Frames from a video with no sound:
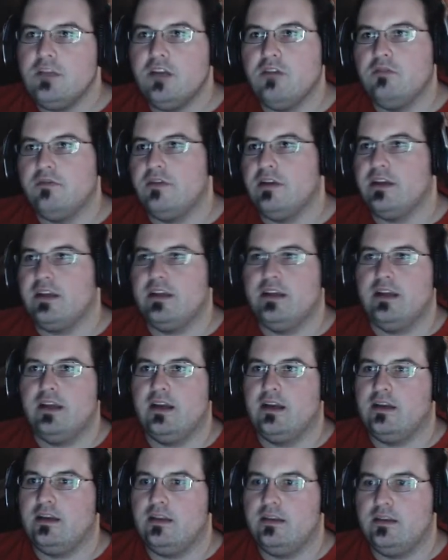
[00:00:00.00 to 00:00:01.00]
Don't fucking
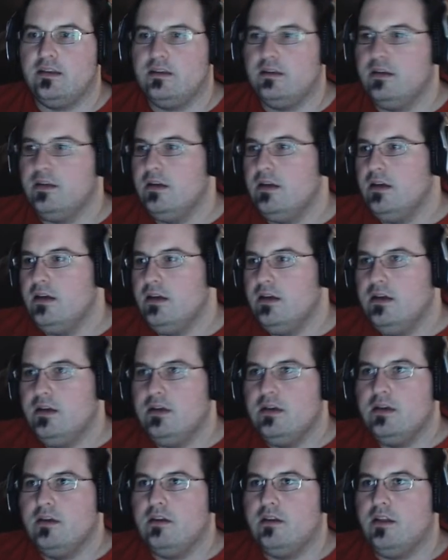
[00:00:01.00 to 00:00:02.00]
knock on that.
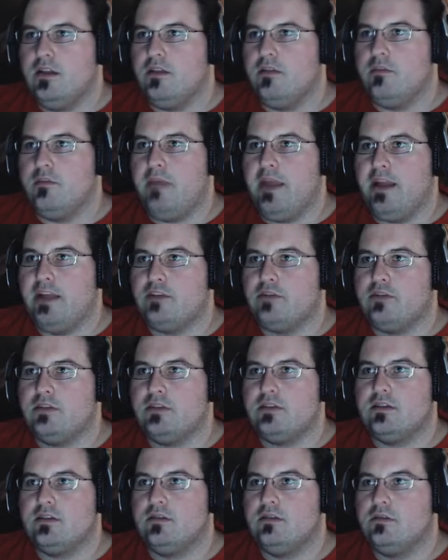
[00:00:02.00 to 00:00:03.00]
Another
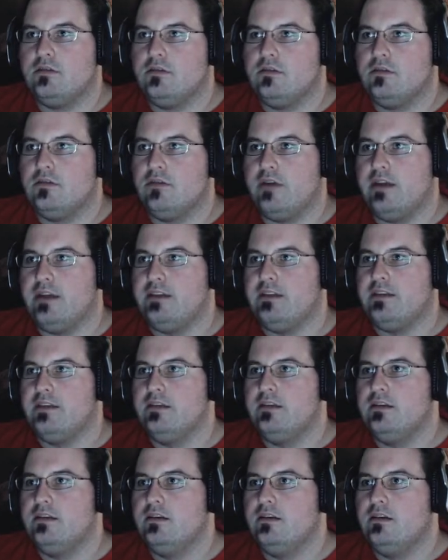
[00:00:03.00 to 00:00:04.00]
mattress.
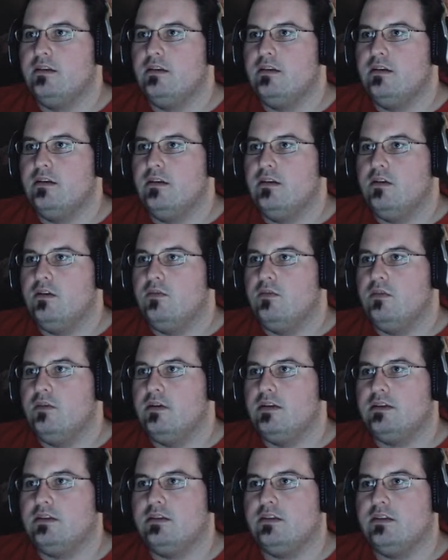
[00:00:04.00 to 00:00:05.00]
Great.
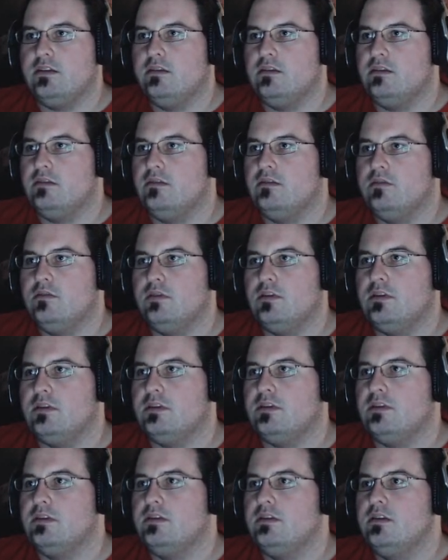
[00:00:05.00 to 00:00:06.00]
What?
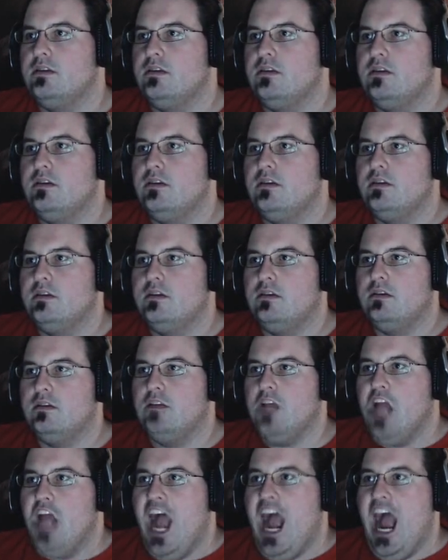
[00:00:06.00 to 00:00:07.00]

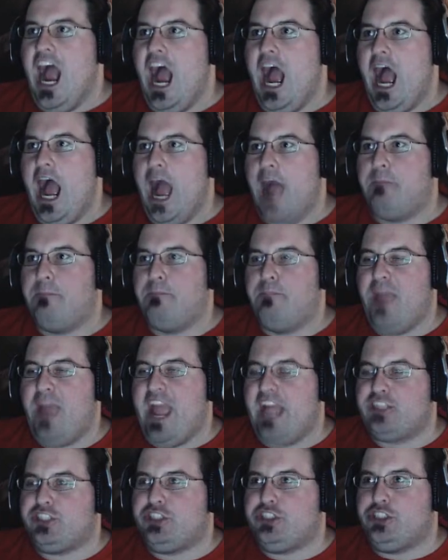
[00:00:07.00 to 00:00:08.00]
Ah,
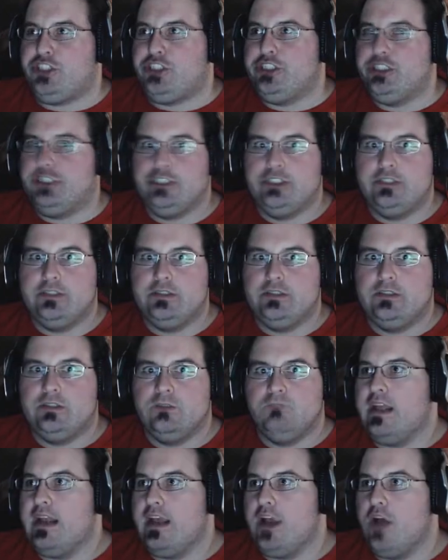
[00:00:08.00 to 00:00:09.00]
bitch!
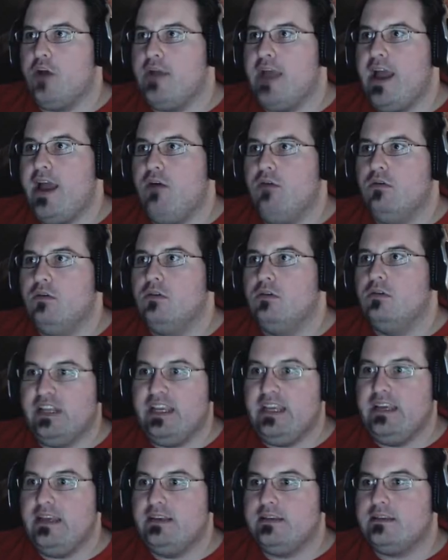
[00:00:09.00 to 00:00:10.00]
Can I go now?
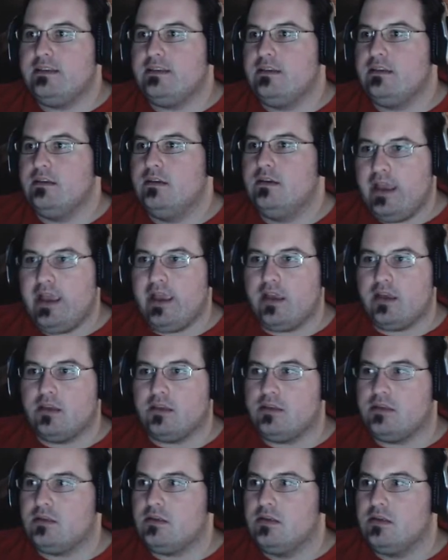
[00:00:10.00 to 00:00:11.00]
Please?
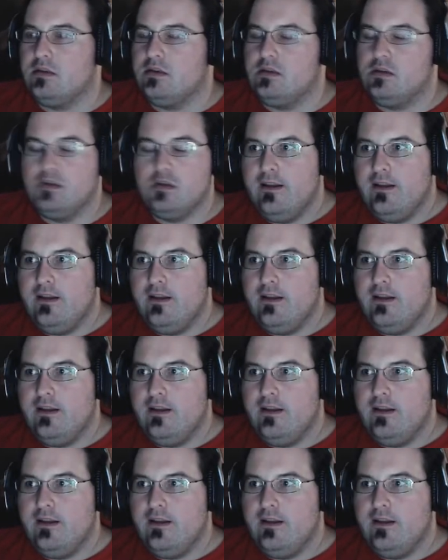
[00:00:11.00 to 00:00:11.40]
Thanks.